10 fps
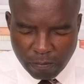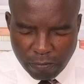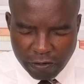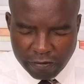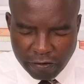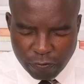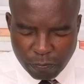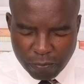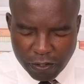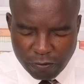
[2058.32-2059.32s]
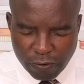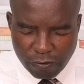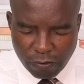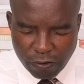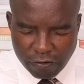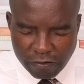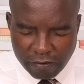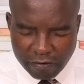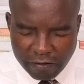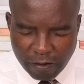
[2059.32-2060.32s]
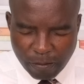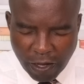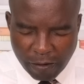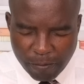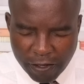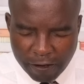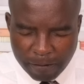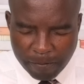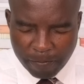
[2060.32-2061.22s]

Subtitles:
Bless us, we plead with you in Jesus' name. Amen.